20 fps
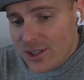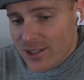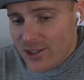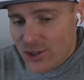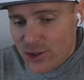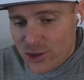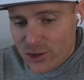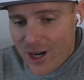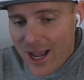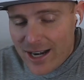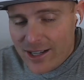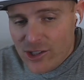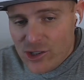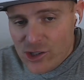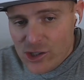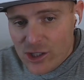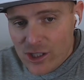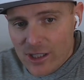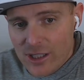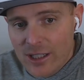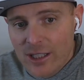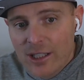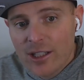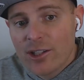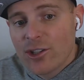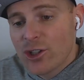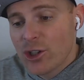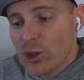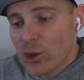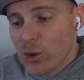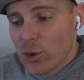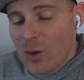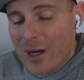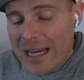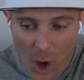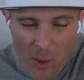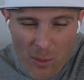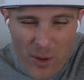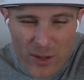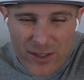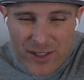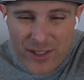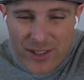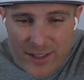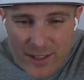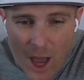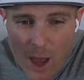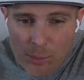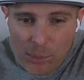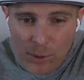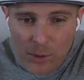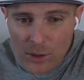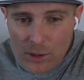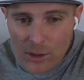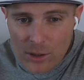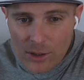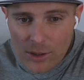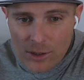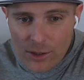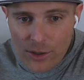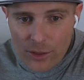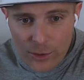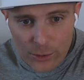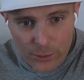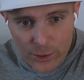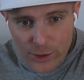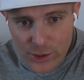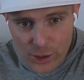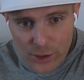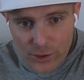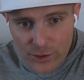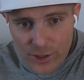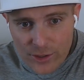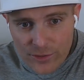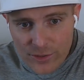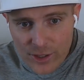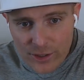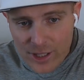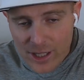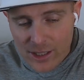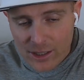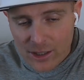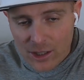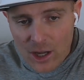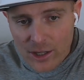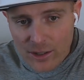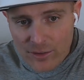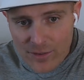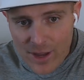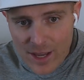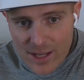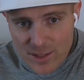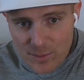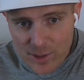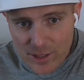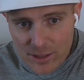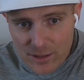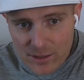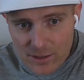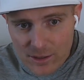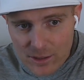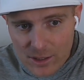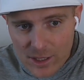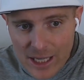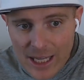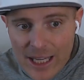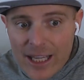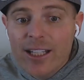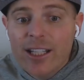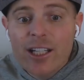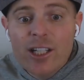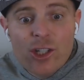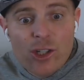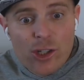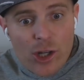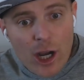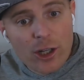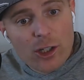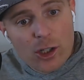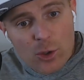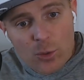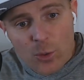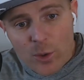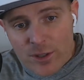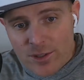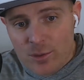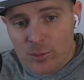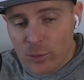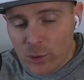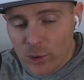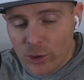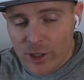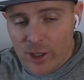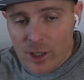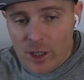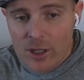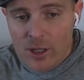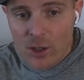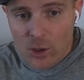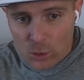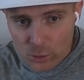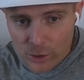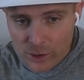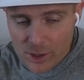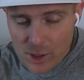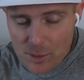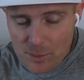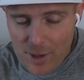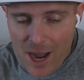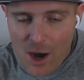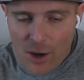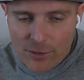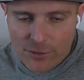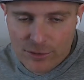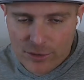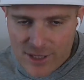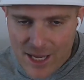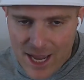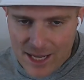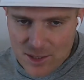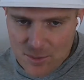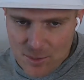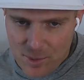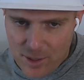this strategy to almost double the return that they're getting on investment in conjunction with some really, really powerful tax